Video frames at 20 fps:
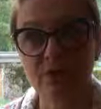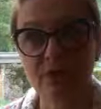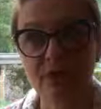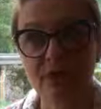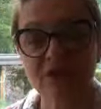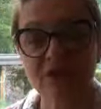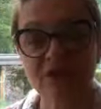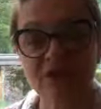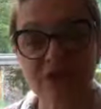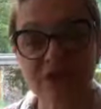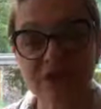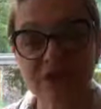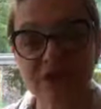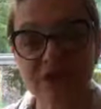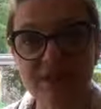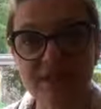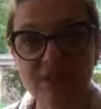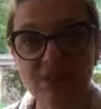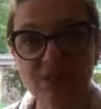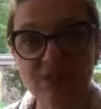
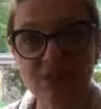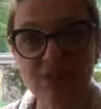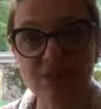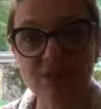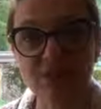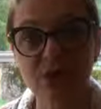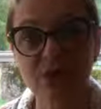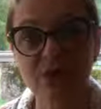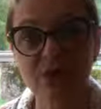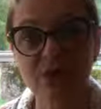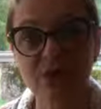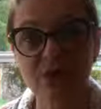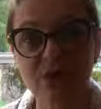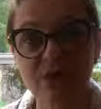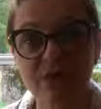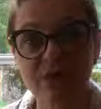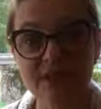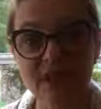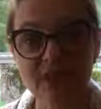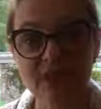addresses where you can do
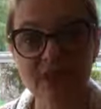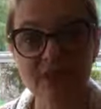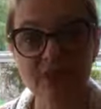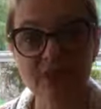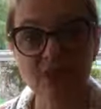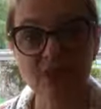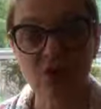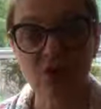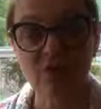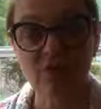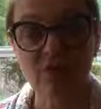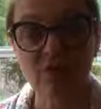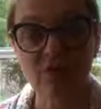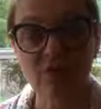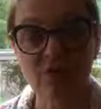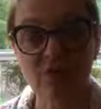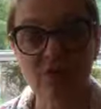these tests on